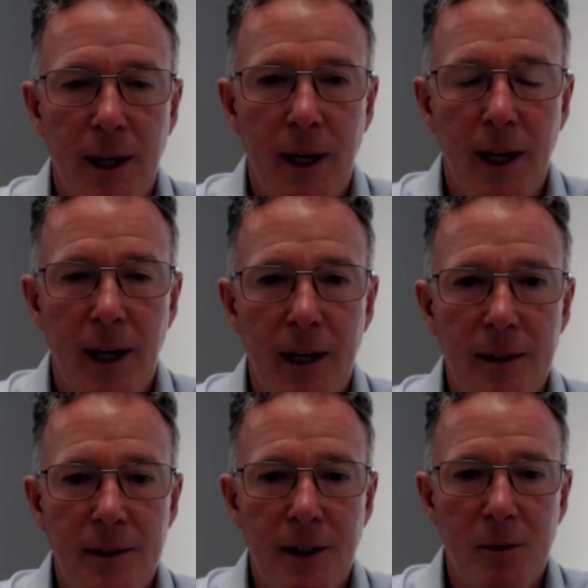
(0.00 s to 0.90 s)

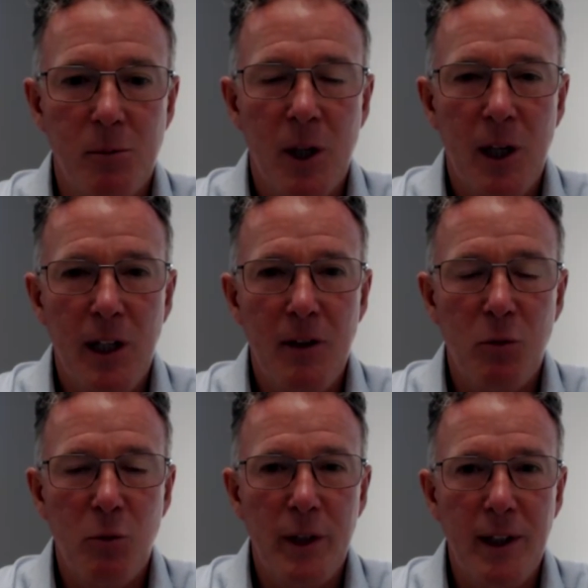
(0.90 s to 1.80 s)
And if
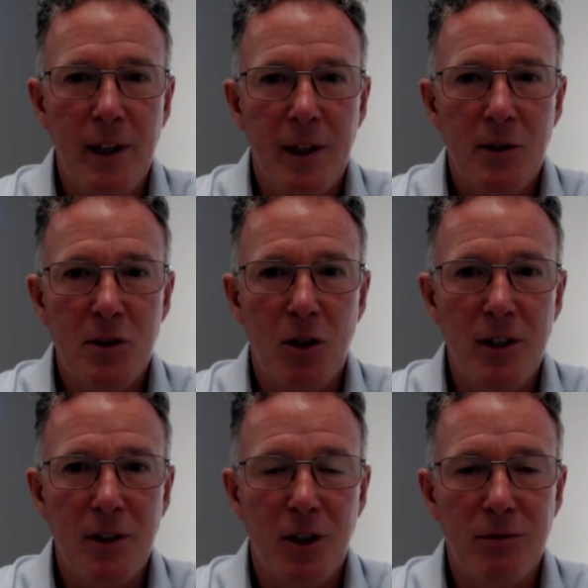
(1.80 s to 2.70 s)
we signed
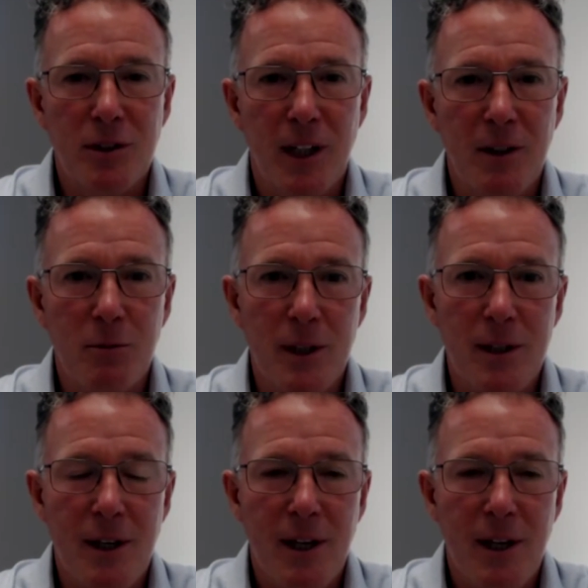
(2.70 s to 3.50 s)
an offtake with